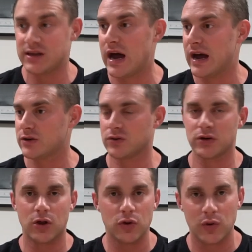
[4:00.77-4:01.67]
diet or the
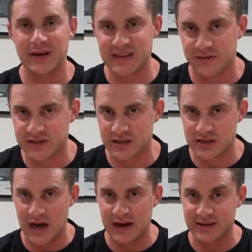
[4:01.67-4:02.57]
caloric deficit
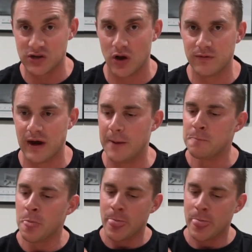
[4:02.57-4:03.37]
diet is over,